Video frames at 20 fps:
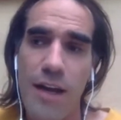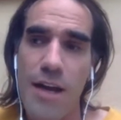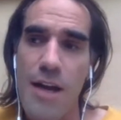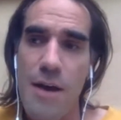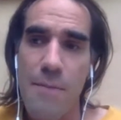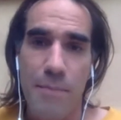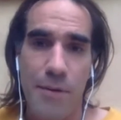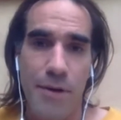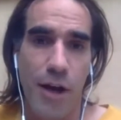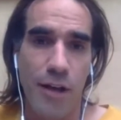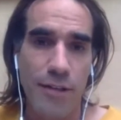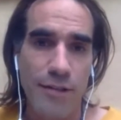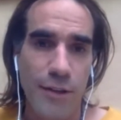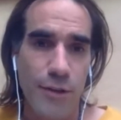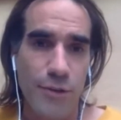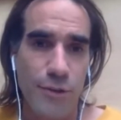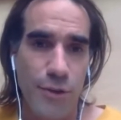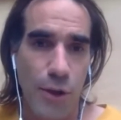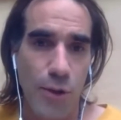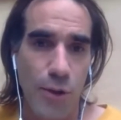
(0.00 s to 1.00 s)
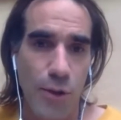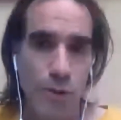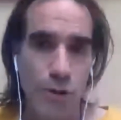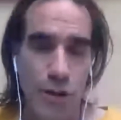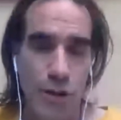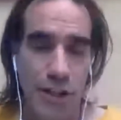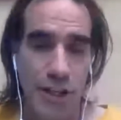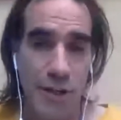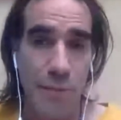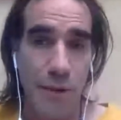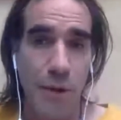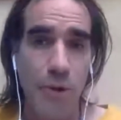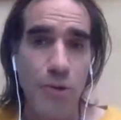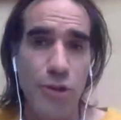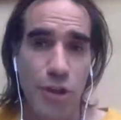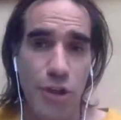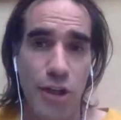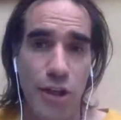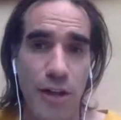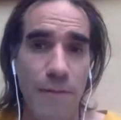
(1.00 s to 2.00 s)
but also social and
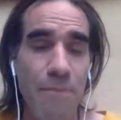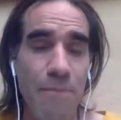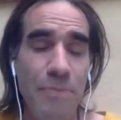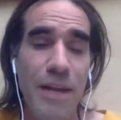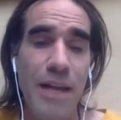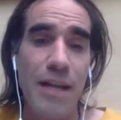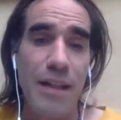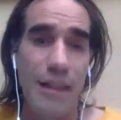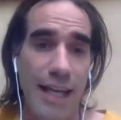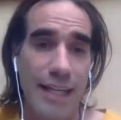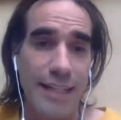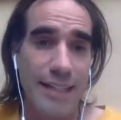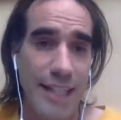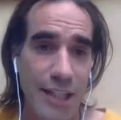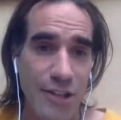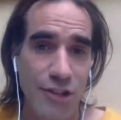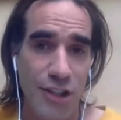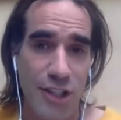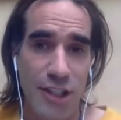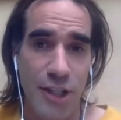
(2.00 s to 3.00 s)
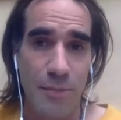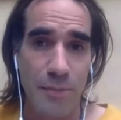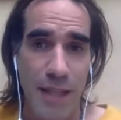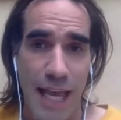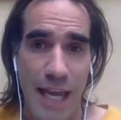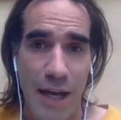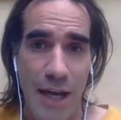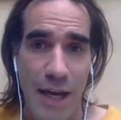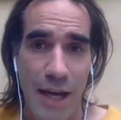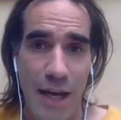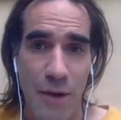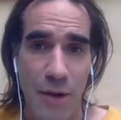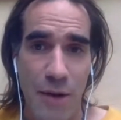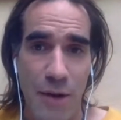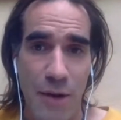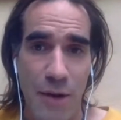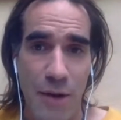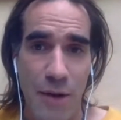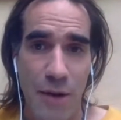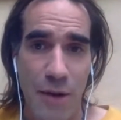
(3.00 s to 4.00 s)
emotional, like teaching them language,
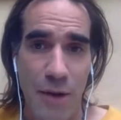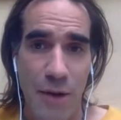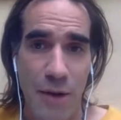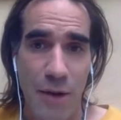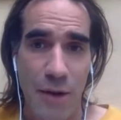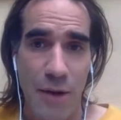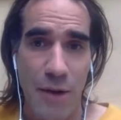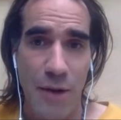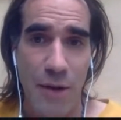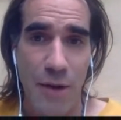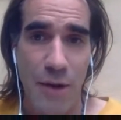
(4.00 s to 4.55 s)
helping them manage